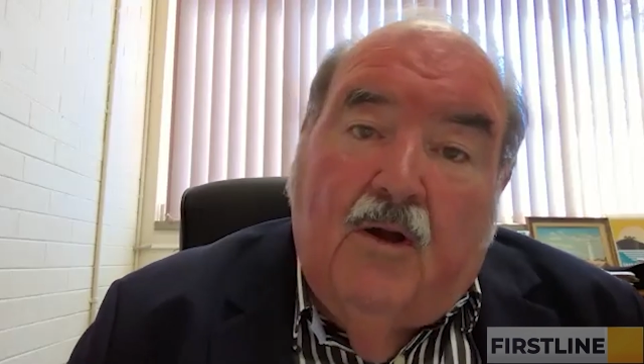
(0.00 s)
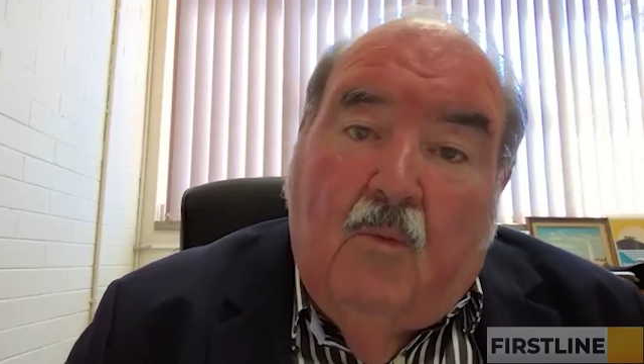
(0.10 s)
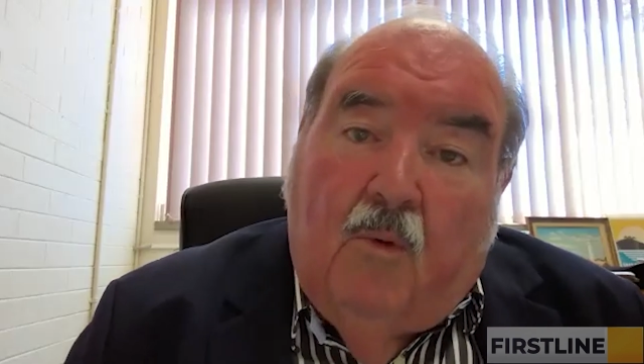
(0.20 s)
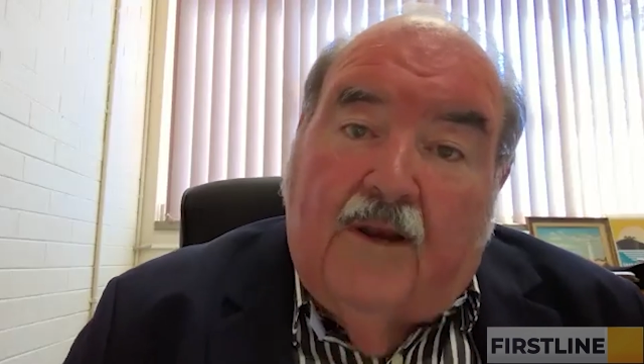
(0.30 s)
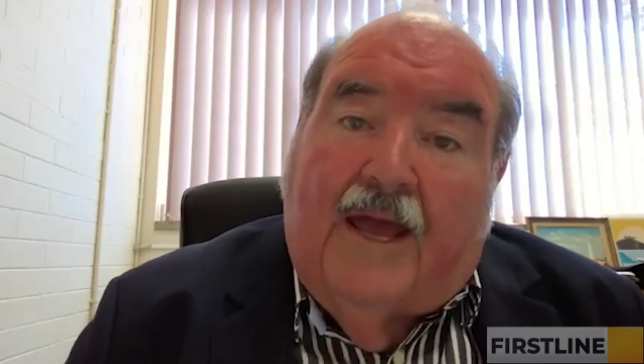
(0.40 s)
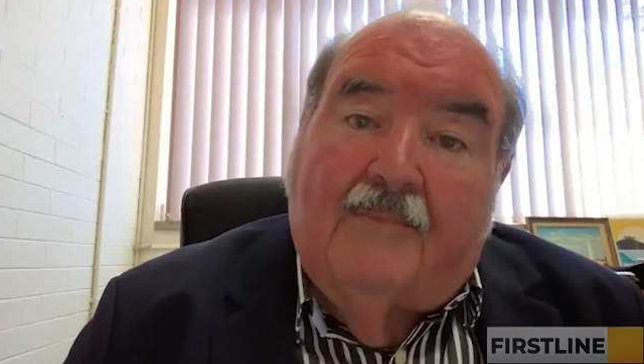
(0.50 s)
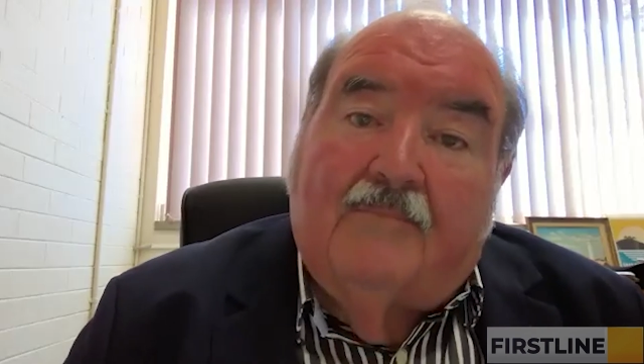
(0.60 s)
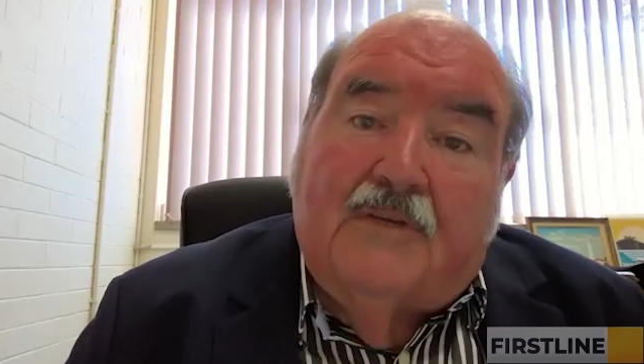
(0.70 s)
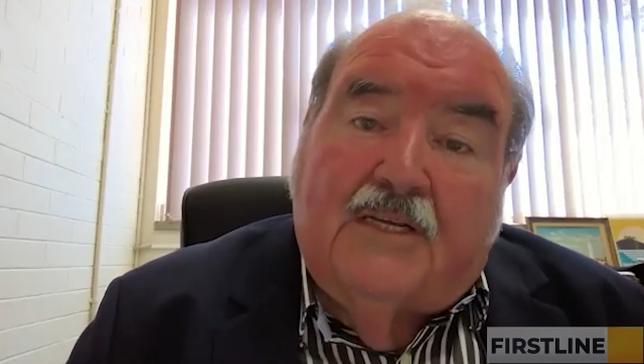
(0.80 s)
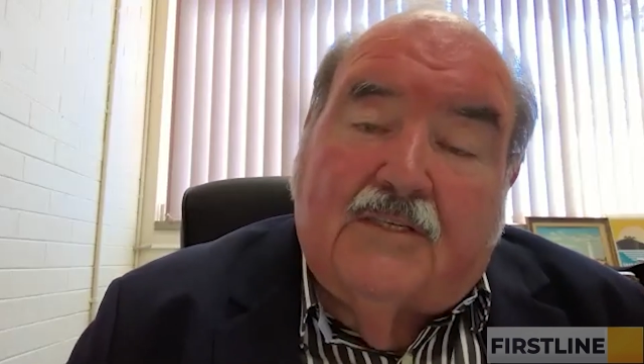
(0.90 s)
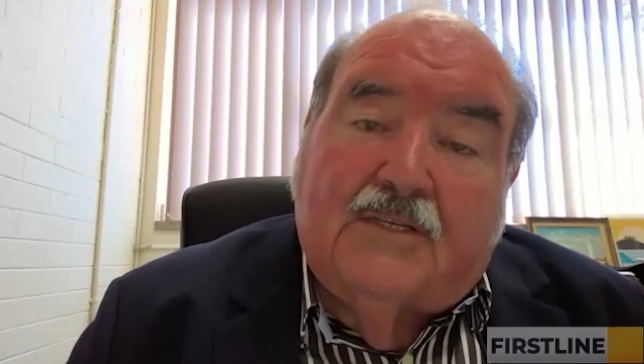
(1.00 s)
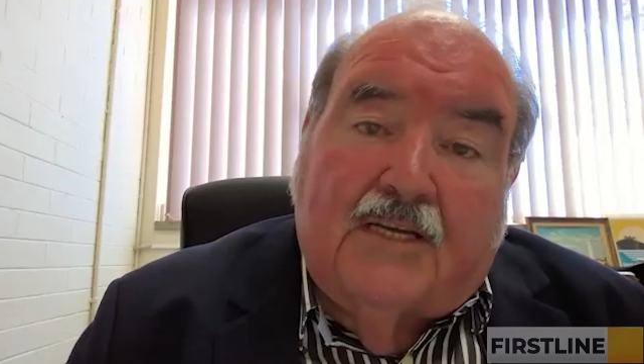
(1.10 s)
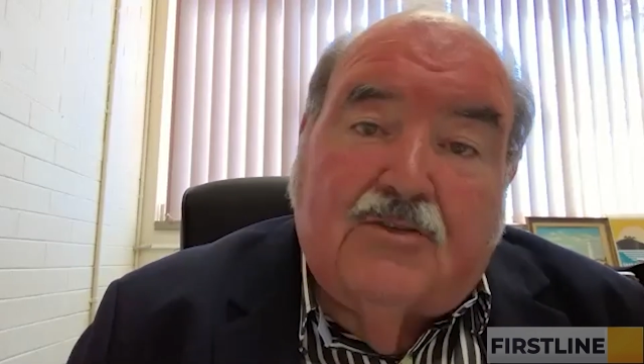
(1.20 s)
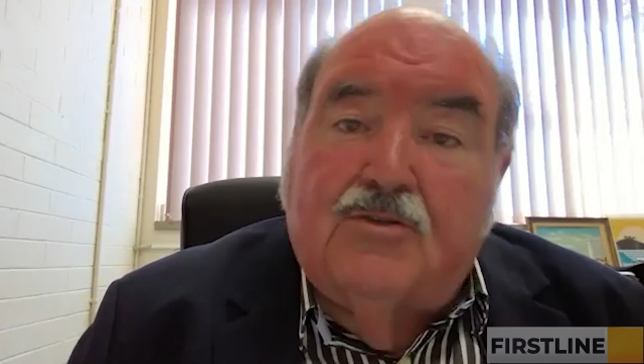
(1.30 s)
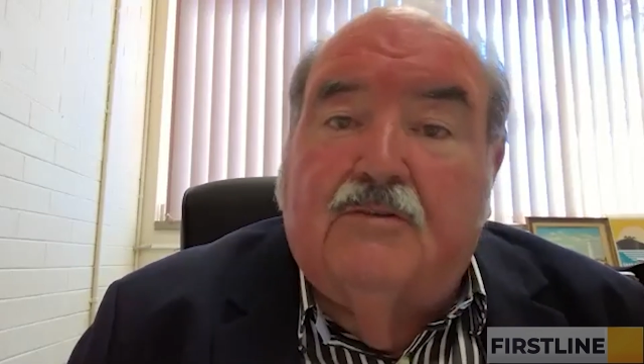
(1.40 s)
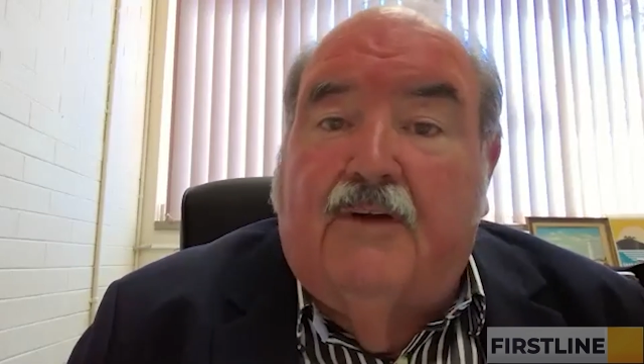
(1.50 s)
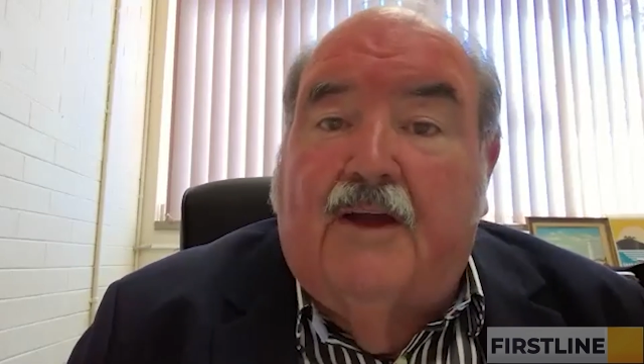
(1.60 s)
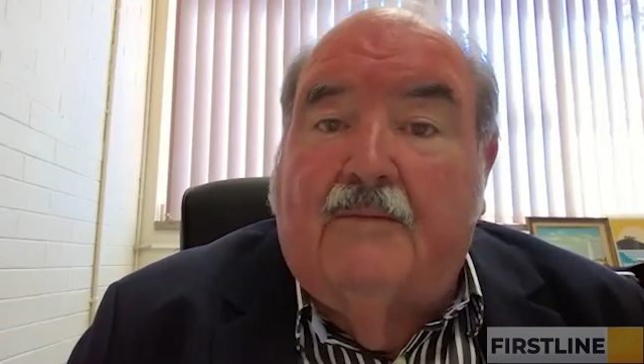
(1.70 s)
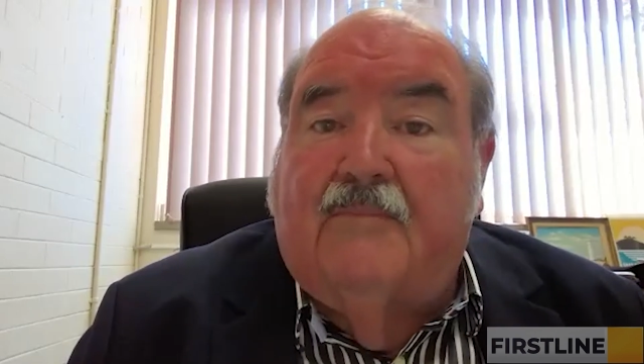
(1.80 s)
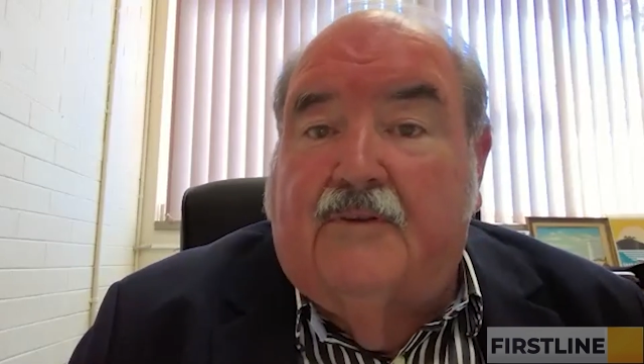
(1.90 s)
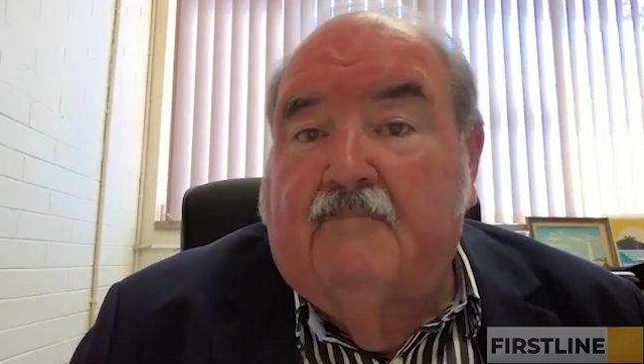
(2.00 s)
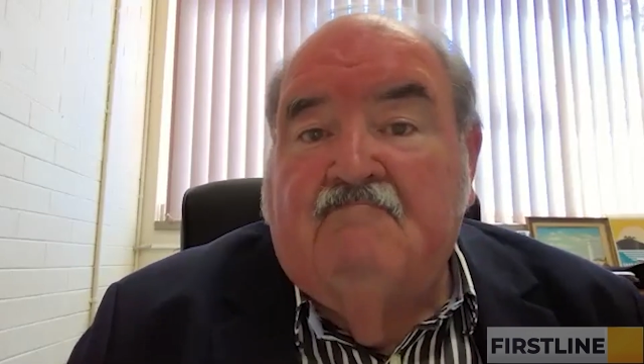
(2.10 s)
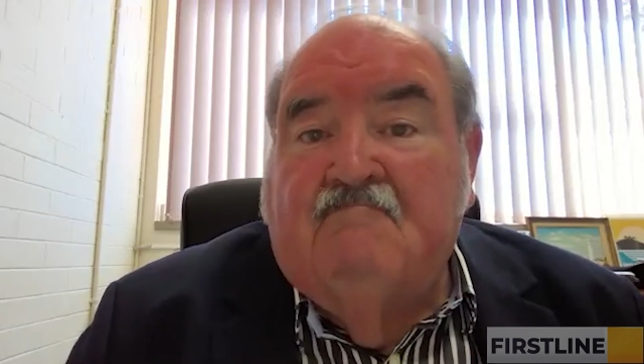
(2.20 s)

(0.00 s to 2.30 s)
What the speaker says: what happened yesterday should have happened